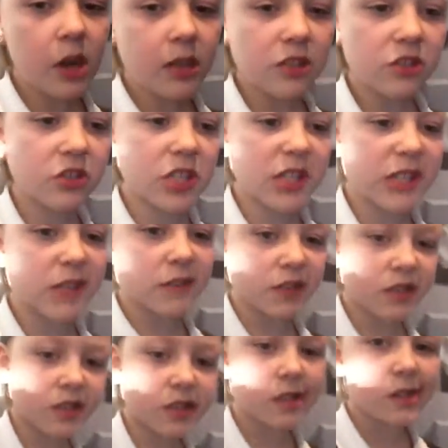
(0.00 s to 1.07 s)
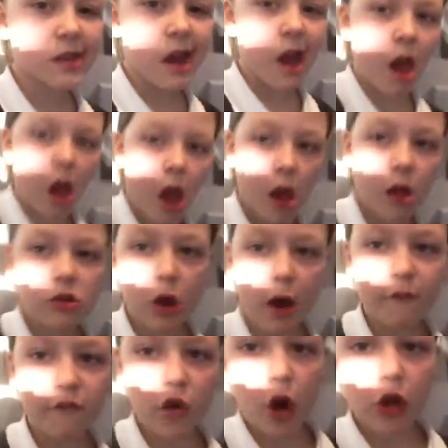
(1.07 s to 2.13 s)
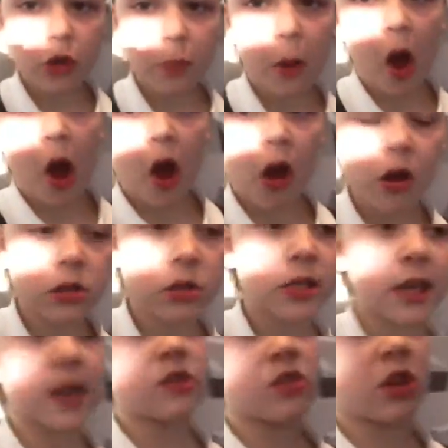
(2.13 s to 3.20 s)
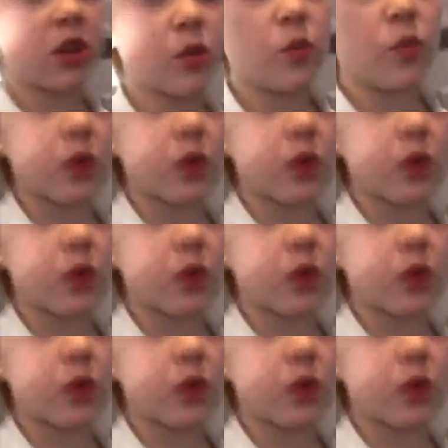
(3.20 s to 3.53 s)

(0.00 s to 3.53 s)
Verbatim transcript: Steve's got four to pot. he, actually,